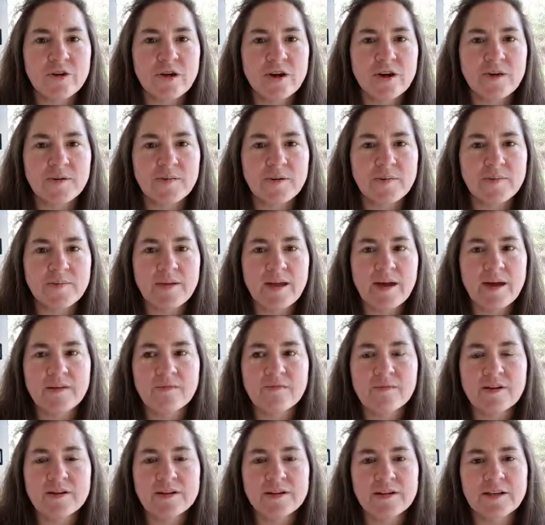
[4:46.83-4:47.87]
Um, I'm now
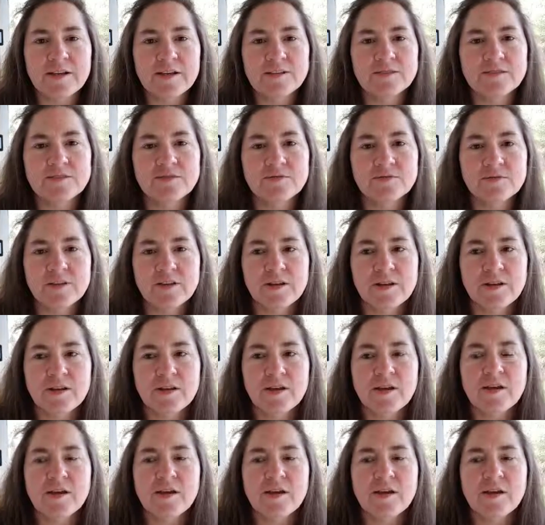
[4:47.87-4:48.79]
finally into the